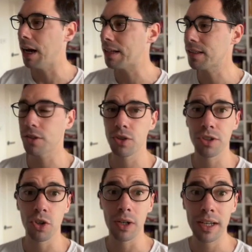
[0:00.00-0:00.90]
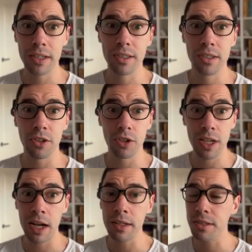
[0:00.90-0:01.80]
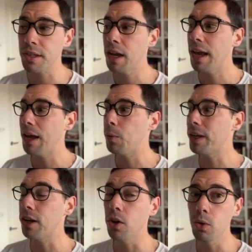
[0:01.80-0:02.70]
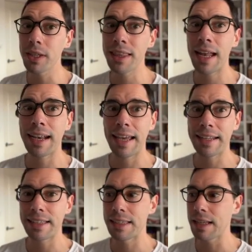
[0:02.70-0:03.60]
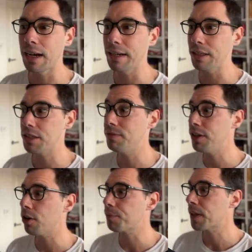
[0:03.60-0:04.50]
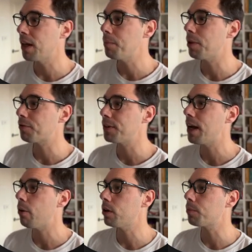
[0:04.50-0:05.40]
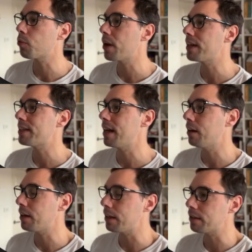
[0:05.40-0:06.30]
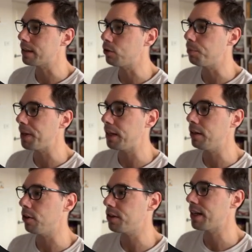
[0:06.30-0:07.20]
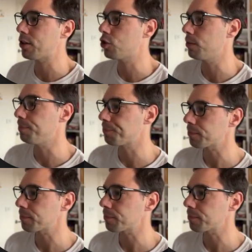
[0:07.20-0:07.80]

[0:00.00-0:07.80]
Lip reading: such as your lists and your tasks, and we're going to look at that later in this video. But for now, I want to break down this little meeting note section.